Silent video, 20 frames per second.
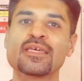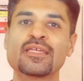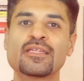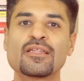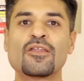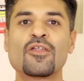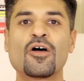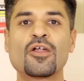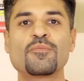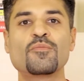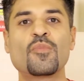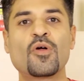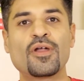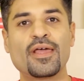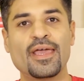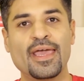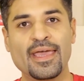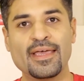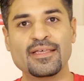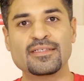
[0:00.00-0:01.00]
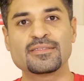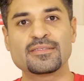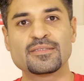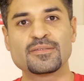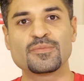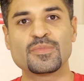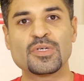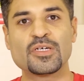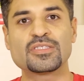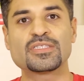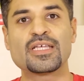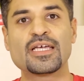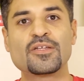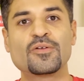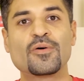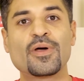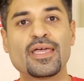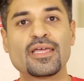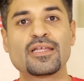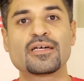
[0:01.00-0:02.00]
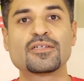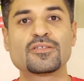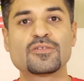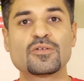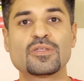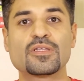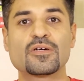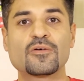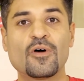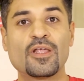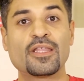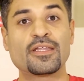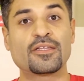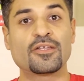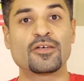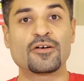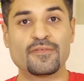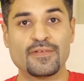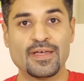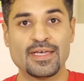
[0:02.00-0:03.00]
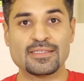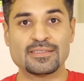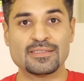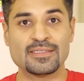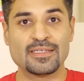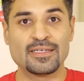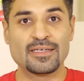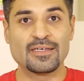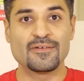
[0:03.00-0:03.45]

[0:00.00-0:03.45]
eat a lot more eggs because I know I can control the quality of eggs.